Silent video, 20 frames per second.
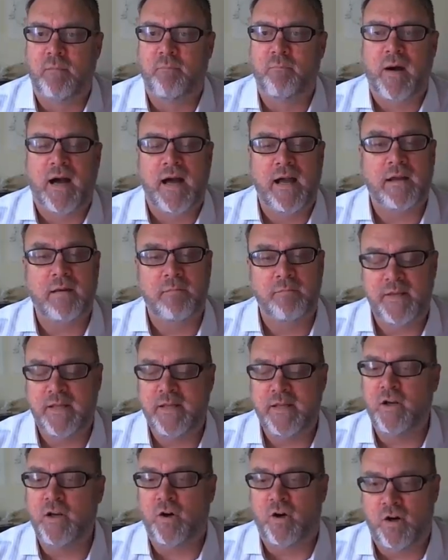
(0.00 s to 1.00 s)
by
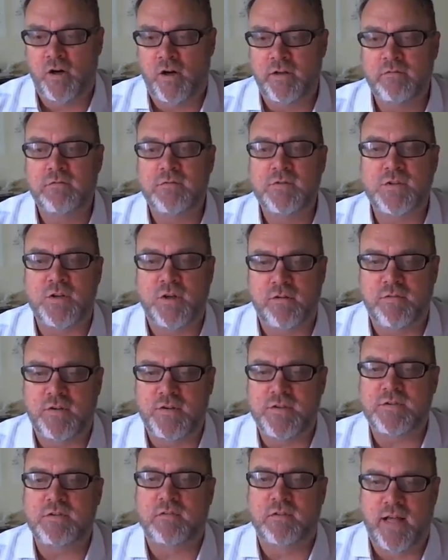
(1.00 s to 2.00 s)
competing on
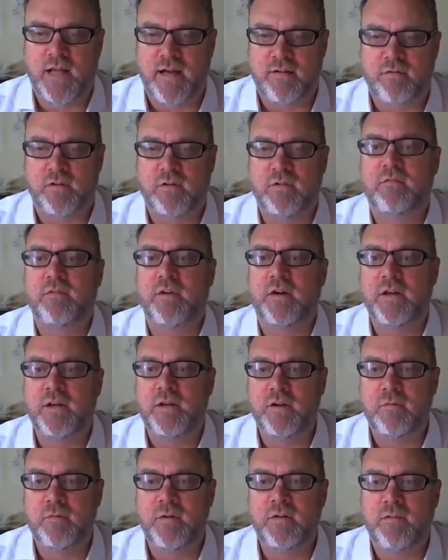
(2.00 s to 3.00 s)
service level, very
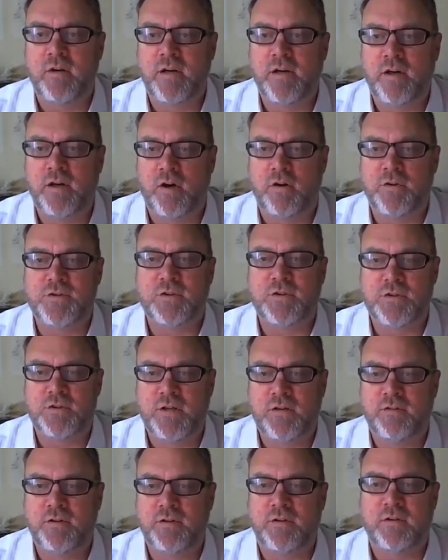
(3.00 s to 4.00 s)
human, very
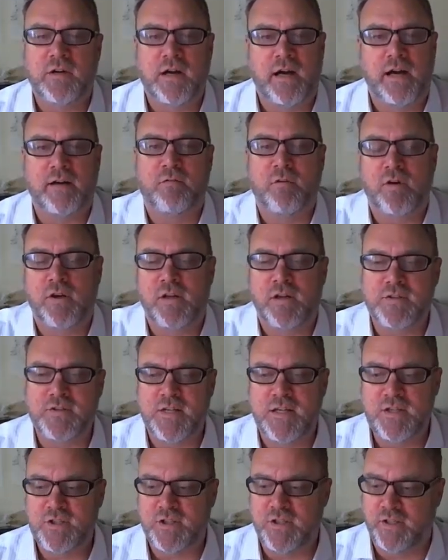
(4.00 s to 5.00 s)
culture-driven kind of
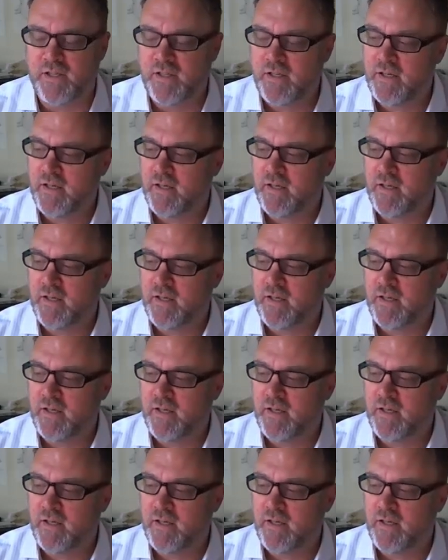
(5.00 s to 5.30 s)
organization.